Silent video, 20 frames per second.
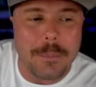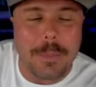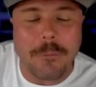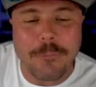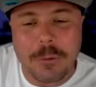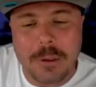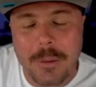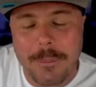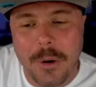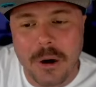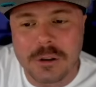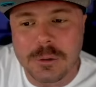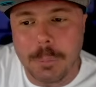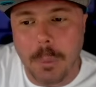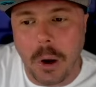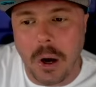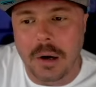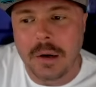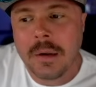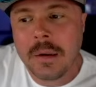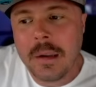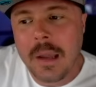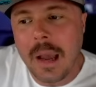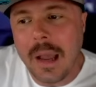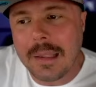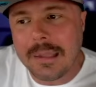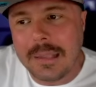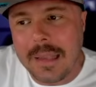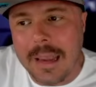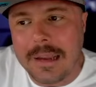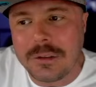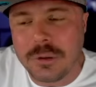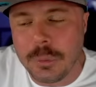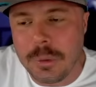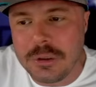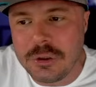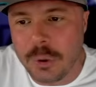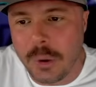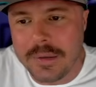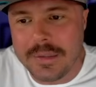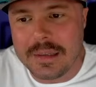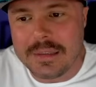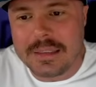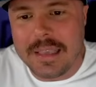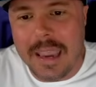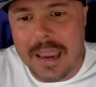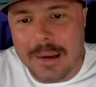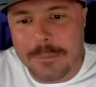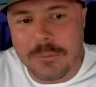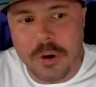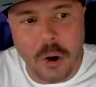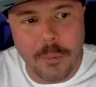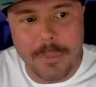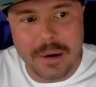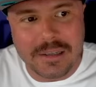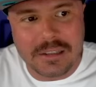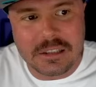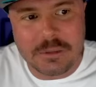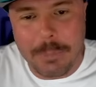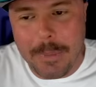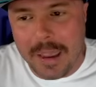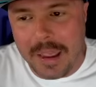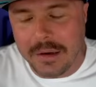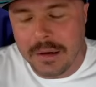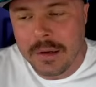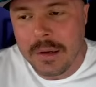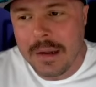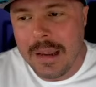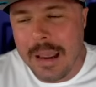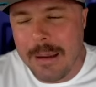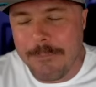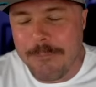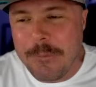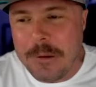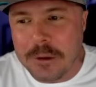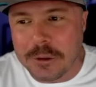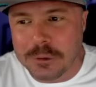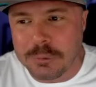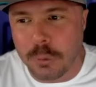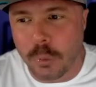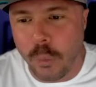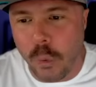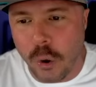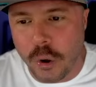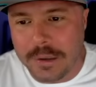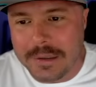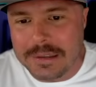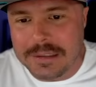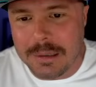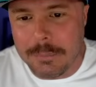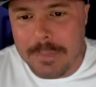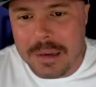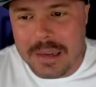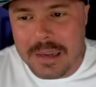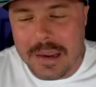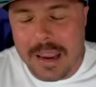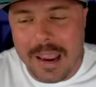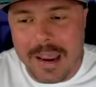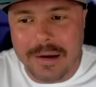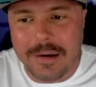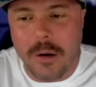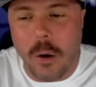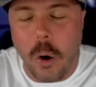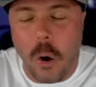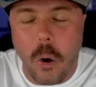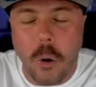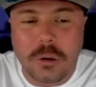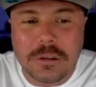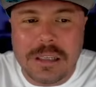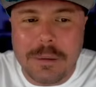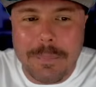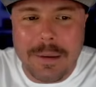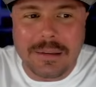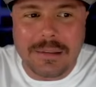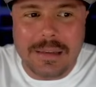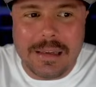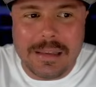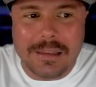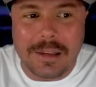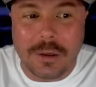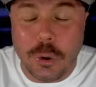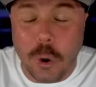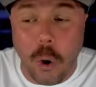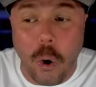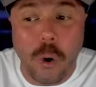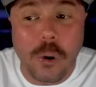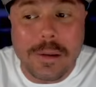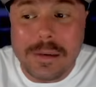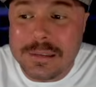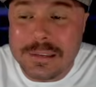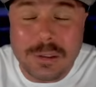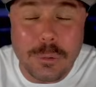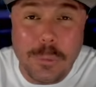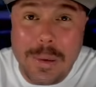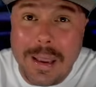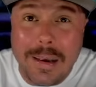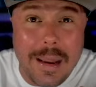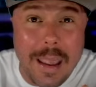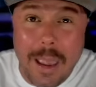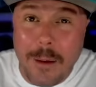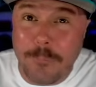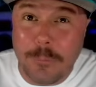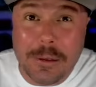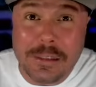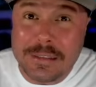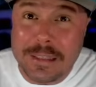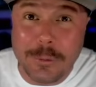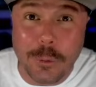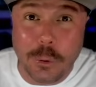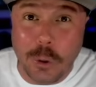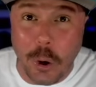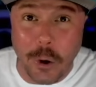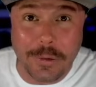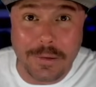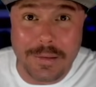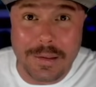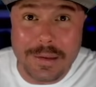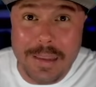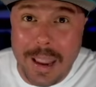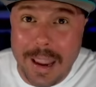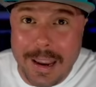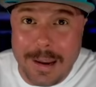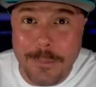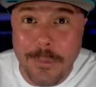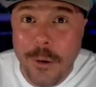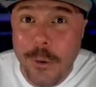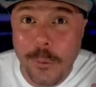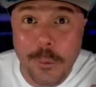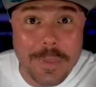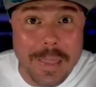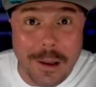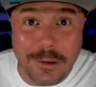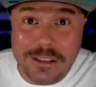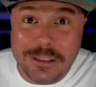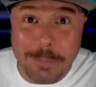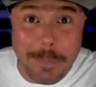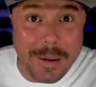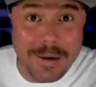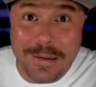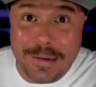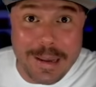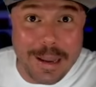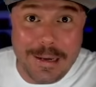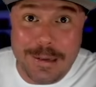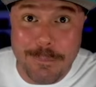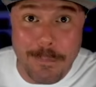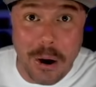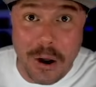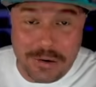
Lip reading: But for the most part, I like to enjoy this game, no money spent. It feels rewarding to me, and ultimately the goal is to get every single card in the game without spending any money.